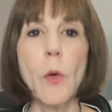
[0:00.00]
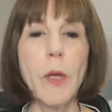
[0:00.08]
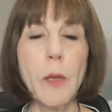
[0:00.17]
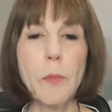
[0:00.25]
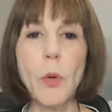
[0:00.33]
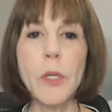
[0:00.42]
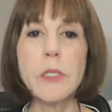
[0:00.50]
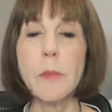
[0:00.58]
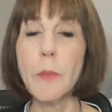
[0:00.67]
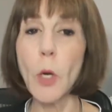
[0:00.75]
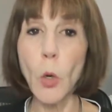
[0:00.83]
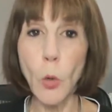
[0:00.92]
we had bought
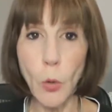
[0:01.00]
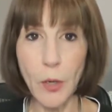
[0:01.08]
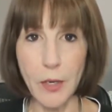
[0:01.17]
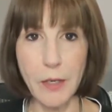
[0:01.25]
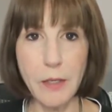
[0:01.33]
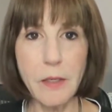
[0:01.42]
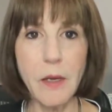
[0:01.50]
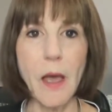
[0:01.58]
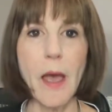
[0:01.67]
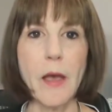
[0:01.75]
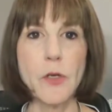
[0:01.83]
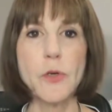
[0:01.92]
some coin,
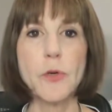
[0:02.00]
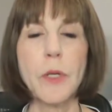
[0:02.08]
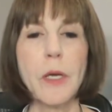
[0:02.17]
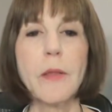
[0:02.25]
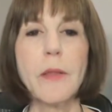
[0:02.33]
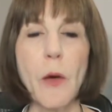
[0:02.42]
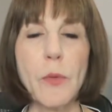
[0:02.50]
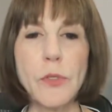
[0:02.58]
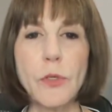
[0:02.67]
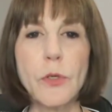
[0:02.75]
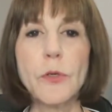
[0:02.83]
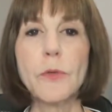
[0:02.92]
actually, that
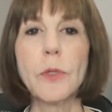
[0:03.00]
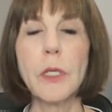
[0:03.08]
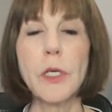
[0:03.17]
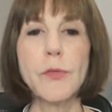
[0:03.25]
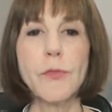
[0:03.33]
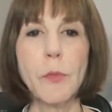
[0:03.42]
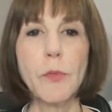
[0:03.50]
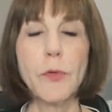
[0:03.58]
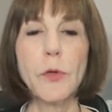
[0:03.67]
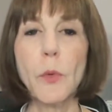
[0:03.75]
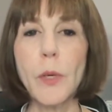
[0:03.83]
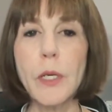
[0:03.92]
was the new release from a
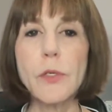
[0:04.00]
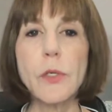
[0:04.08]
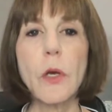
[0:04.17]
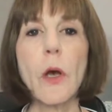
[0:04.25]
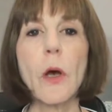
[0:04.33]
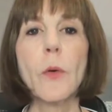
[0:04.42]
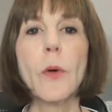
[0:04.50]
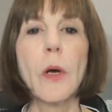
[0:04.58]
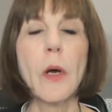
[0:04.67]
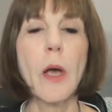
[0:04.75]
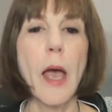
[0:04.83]
few weeks ago